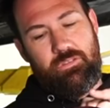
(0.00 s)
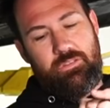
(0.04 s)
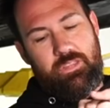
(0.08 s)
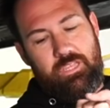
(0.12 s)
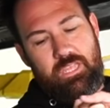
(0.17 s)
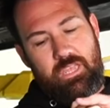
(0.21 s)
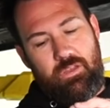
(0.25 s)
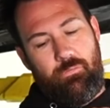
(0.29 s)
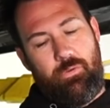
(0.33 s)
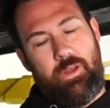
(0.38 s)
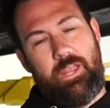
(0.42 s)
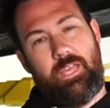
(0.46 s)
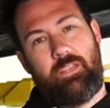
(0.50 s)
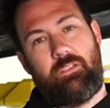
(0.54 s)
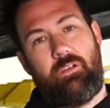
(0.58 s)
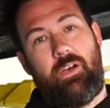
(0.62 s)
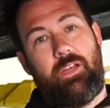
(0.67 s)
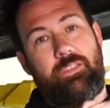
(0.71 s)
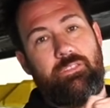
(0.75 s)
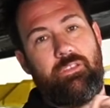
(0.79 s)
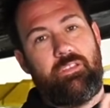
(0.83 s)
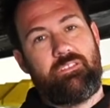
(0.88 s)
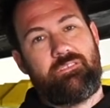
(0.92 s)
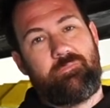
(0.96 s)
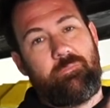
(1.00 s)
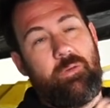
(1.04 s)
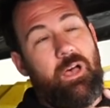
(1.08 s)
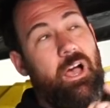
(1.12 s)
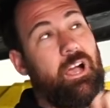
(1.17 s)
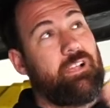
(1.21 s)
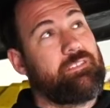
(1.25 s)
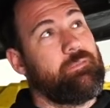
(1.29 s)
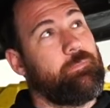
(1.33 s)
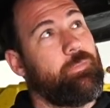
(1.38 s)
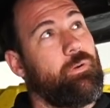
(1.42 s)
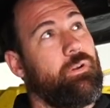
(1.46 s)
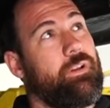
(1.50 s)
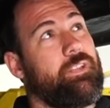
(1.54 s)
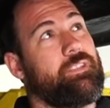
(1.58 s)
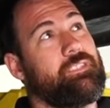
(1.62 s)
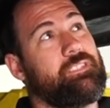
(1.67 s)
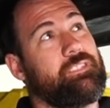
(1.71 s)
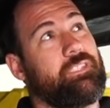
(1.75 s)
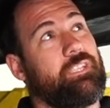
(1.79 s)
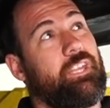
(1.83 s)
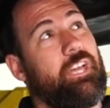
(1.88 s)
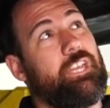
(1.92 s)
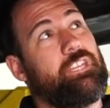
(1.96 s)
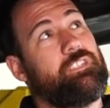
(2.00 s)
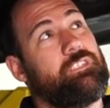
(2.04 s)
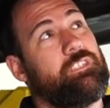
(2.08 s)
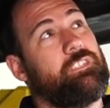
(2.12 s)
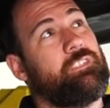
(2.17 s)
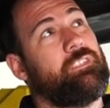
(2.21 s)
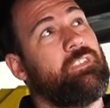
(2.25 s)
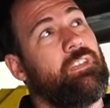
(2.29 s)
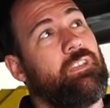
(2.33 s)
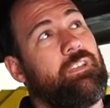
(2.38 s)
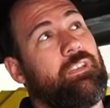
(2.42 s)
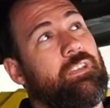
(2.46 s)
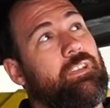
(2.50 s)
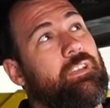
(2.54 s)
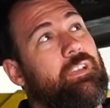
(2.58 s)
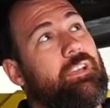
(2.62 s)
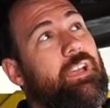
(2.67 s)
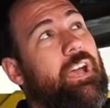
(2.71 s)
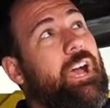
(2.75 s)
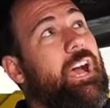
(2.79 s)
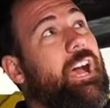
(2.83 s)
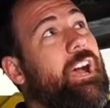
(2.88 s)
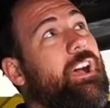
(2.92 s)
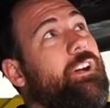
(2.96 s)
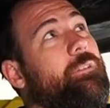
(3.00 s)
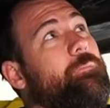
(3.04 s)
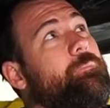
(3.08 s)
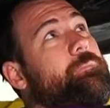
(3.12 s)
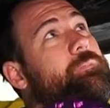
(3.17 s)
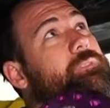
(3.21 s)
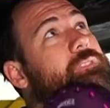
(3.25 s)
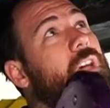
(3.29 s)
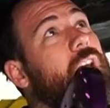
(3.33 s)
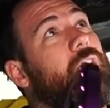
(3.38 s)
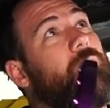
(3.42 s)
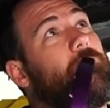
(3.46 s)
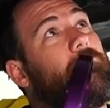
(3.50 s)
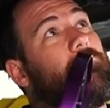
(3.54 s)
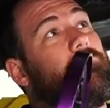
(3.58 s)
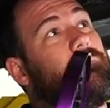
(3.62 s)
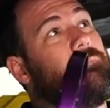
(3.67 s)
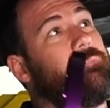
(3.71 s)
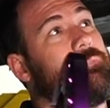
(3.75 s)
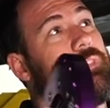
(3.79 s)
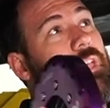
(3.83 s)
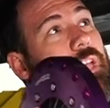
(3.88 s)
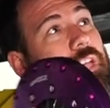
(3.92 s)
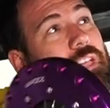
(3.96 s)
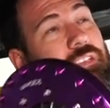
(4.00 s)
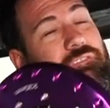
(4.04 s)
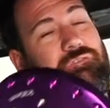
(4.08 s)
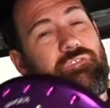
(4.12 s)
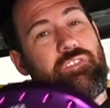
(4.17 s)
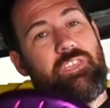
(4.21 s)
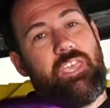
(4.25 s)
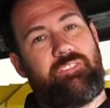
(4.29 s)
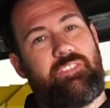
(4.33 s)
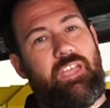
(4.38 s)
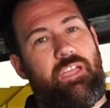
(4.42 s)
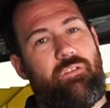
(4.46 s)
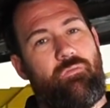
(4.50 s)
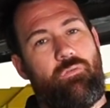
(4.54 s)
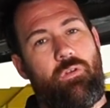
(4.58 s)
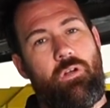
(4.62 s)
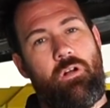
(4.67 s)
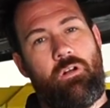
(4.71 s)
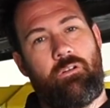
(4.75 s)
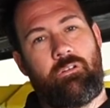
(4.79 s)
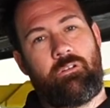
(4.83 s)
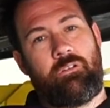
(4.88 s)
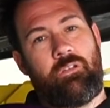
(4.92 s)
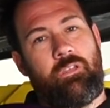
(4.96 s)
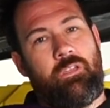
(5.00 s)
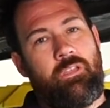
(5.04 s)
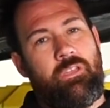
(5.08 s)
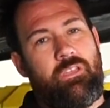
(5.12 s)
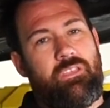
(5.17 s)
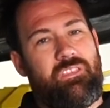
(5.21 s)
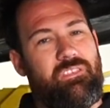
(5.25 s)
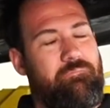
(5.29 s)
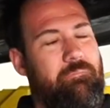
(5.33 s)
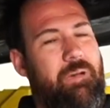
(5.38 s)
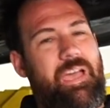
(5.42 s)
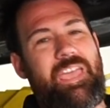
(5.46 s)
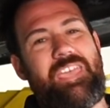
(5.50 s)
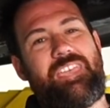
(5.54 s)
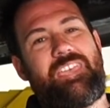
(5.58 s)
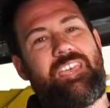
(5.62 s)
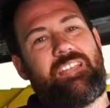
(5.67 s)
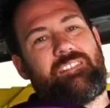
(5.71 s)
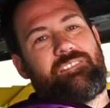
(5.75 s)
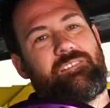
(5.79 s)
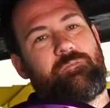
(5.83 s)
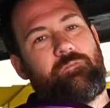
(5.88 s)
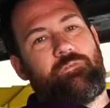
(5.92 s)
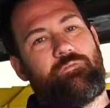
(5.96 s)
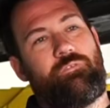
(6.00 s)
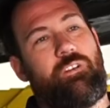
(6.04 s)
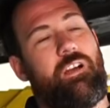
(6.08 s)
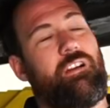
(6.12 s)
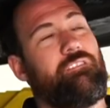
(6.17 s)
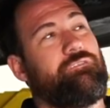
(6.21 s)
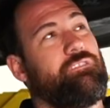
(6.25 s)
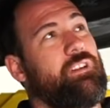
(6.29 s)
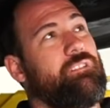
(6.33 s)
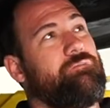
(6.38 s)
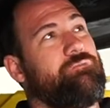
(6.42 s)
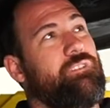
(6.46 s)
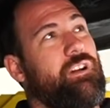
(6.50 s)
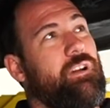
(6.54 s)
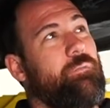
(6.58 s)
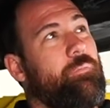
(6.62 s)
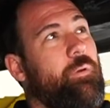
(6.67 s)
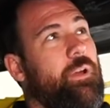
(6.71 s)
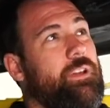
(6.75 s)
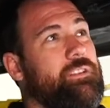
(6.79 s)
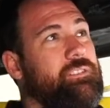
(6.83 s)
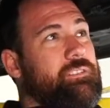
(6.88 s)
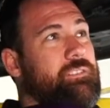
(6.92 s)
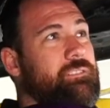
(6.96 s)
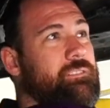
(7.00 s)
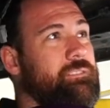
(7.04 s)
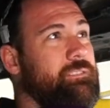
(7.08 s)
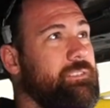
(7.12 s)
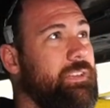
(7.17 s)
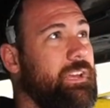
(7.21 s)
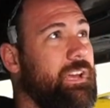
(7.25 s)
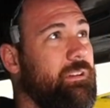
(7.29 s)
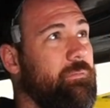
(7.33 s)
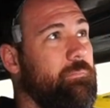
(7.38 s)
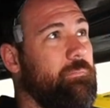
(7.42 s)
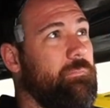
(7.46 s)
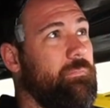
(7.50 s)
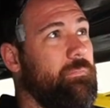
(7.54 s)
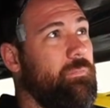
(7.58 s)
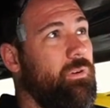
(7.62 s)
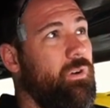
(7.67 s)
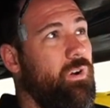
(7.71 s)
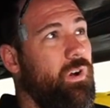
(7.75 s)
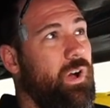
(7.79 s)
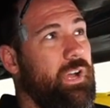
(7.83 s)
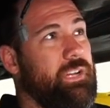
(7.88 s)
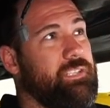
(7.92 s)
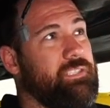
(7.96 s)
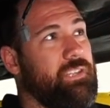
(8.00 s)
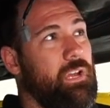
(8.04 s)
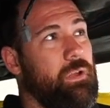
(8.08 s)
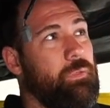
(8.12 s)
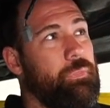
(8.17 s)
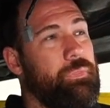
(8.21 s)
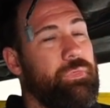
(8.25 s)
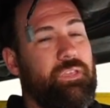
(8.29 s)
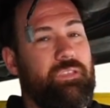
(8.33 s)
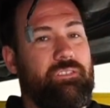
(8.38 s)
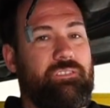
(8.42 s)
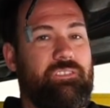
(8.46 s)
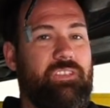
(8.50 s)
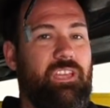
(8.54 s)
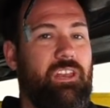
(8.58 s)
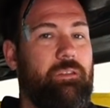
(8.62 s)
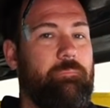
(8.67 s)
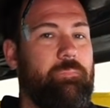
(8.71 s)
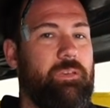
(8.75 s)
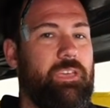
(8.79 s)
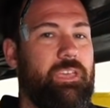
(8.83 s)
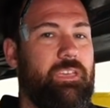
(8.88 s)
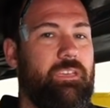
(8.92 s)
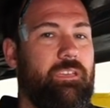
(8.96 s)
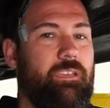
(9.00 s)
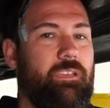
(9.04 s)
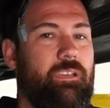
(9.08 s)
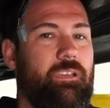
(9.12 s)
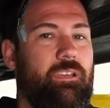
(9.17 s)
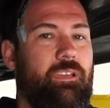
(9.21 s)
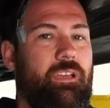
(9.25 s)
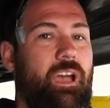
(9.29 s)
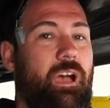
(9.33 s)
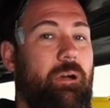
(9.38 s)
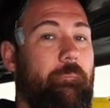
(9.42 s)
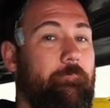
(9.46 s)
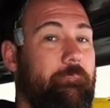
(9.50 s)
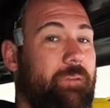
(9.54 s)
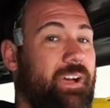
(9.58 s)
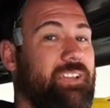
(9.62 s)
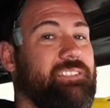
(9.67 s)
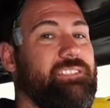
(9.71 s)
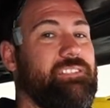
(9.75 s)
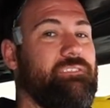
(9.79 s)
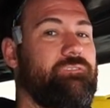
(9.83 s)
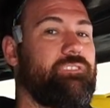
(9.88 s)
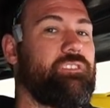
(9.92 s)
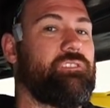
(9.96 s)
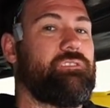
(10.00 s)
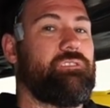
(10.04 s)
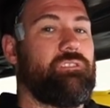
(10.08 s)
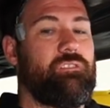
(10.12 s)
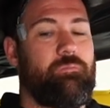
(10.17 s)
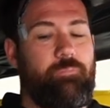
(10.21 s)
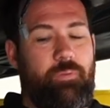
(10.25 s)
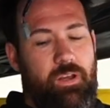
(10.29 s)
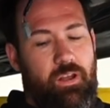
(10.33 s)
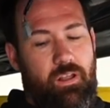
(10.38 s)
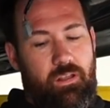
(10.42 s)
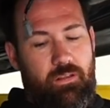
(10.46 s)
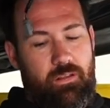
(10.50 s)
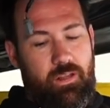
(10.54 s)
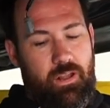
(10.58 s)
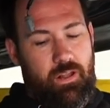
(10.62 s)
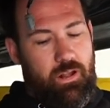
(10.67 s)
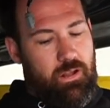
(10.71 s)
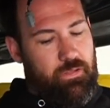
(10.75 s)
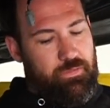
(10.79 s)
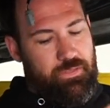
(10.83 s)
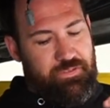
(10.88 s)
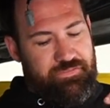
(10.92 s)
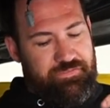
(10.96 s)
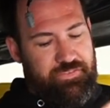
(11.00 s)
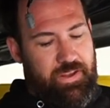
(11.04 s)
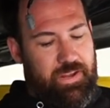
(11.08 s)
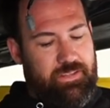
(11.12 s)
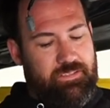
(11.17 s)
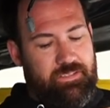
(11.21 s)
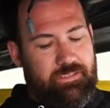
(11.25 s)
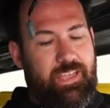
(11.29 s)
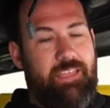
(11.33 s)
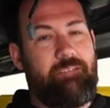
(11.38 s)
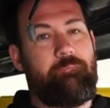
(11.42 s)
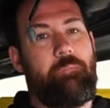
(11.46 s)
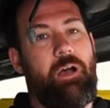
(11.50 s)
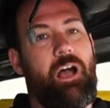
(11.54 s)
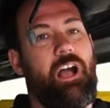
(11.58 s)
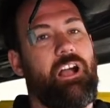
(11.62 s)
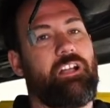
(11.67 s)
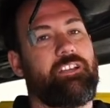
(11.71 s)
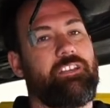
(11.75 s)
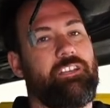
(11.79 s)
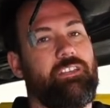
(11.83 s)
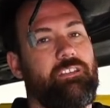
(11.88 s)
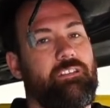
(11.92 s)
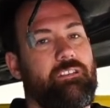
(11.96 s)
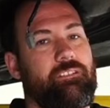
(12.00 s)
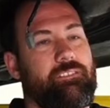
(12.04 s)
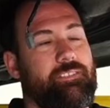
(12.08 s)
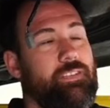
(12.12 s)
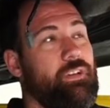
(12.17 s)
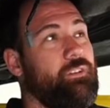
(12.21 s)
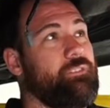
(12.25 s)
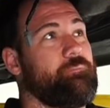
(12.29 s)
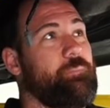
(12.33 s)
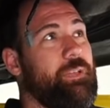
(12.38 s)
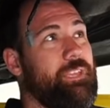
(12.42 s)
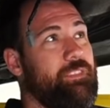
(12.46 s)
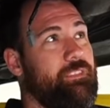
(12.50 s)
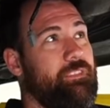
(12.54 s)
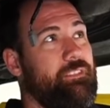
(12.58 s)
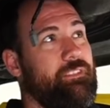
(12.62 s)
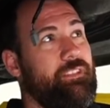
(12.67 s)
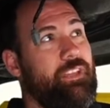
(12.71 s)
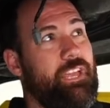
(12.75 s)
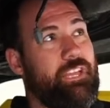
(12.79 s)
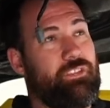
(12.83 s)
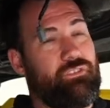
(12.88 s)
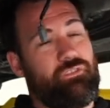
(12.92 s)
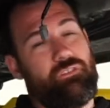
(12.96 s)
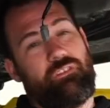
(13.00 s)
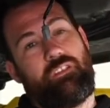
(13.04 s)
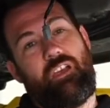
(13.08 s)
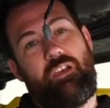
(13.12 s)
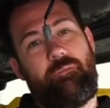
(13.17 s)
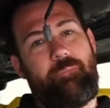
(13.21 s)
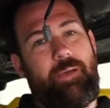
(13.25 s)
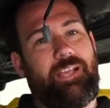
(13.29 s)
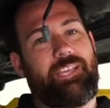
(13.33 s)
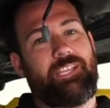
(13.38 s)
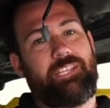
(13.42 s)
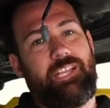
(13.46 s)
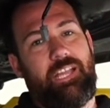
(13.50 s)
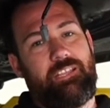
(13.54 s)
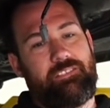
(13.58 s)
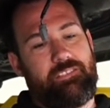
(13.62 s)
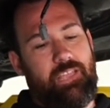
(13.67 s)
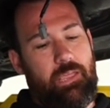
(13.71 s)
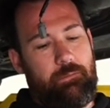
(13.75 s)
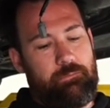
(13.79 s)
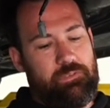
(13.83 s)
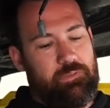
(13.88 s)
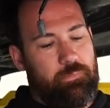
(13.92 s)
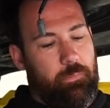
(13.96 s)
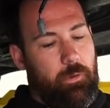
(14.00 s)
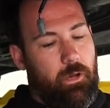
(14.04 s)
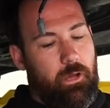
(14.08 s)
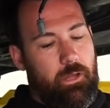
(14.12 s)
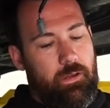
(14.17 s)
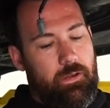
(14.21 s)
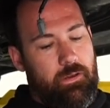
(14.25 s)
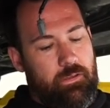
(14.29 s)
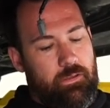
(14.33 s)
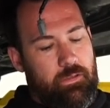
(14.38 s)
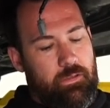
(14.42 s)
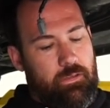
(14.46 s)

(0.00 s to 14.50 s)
that you realign those marks upon installation. So yeah, if you get that wrong, you may get some driveline vibrations. I don't think it's going to be a massive issue, but the fact that they mark it tells me that it should go back in that same spot.